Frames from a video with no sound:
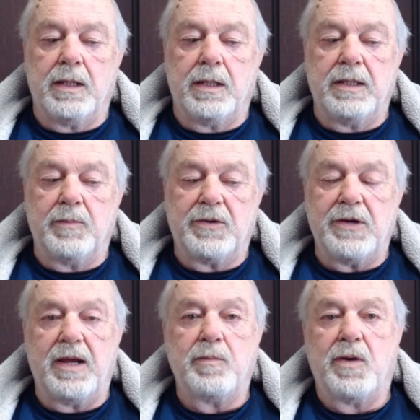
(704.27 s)
he went to
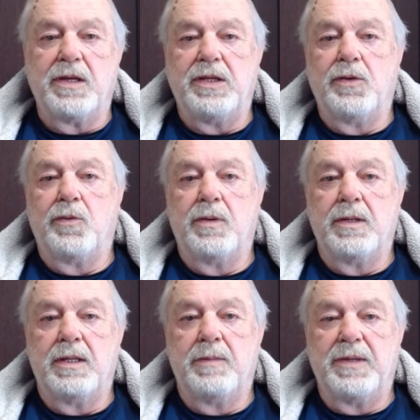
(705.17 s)
NYU
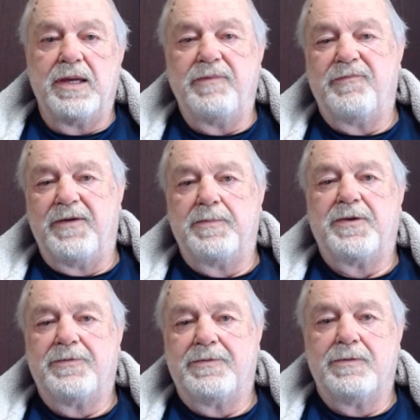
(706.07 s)
and became
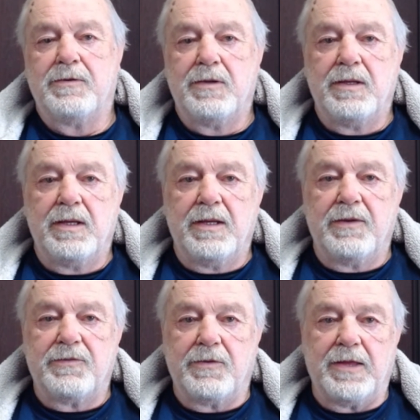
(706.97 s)
famous.
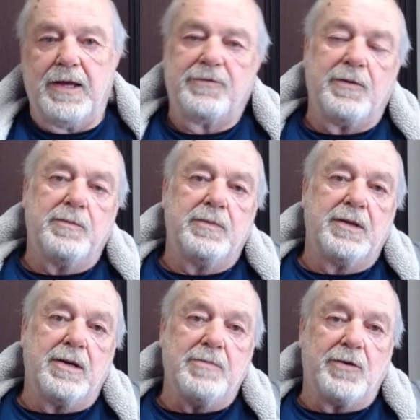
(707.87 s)
So they asked him to
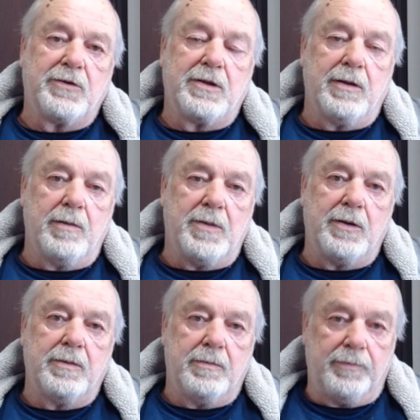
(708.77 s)
come out to Claremont,
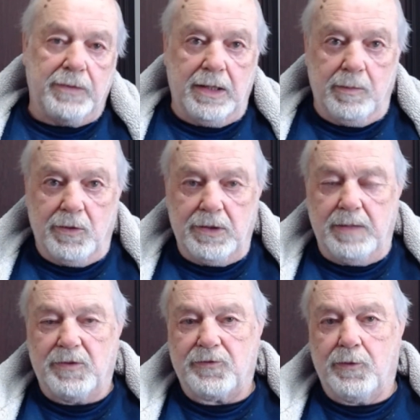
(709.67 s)
and we'll name
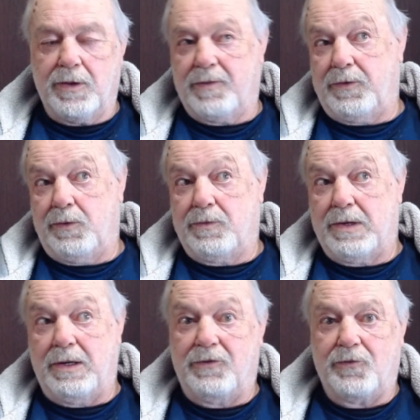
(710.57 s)
a school after you,
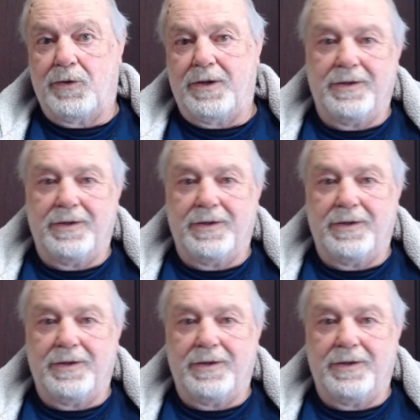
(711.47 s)
kind of, sort of.